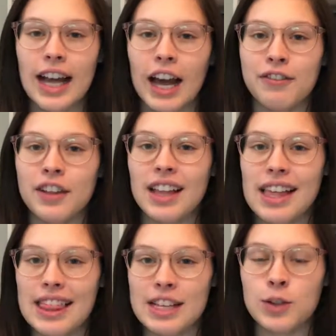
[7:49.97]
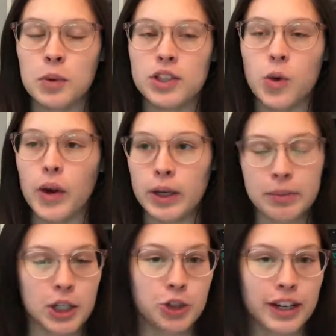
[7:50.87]
I feel like this one's going to
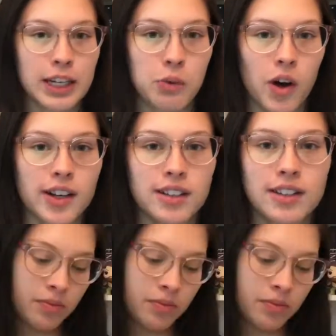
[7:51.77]
be a tricky one.